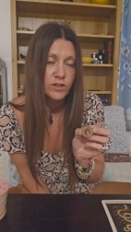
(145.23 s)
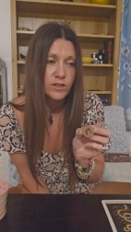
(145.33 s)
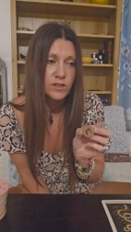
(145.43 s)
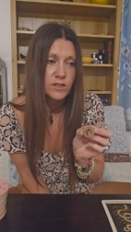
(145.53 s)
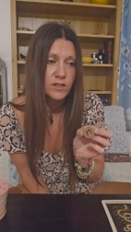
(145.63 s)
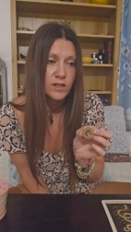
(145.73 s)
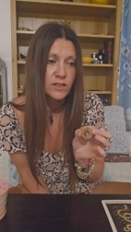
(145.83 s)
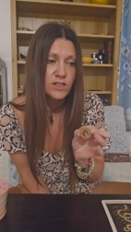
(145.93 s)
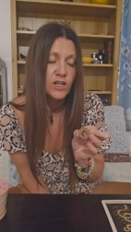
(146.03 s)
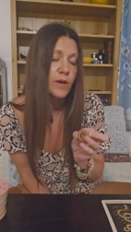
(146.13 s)
There's a
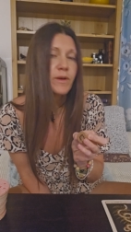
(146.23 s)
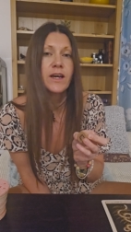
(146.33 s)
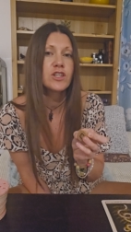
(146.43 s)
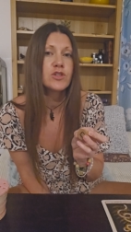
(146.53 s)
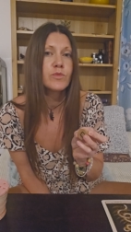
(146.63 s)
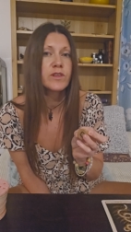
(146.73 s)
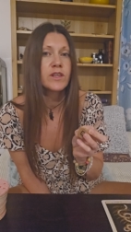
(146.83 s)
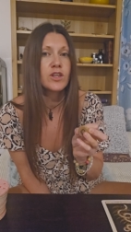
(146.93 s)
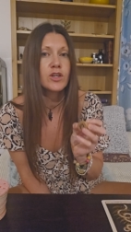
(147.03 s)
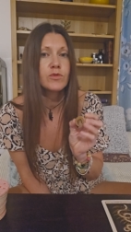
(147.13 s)
determination
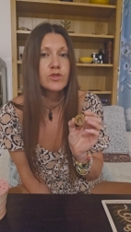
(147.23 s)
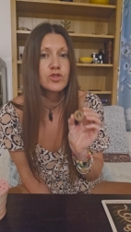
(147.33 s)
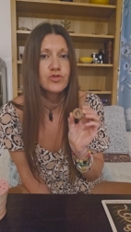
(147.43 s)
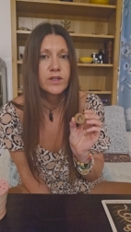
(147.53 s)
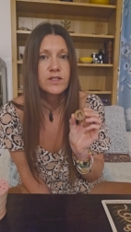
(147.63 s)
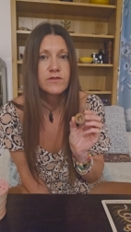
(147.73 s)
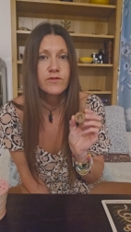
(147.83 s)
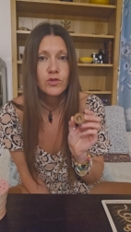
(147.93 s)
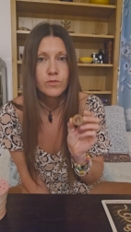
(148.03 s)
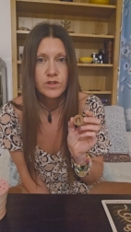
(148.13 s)
within you to
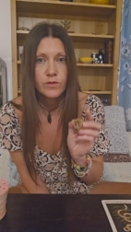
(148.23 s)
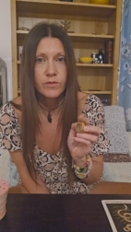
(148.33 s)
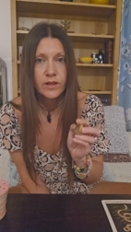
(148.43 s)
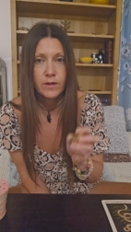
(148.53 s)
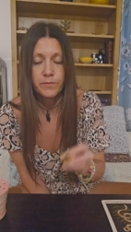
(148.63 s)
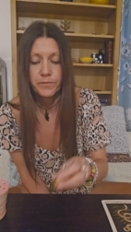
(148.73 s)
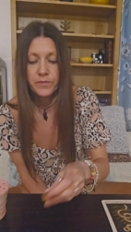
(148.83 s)
transform something,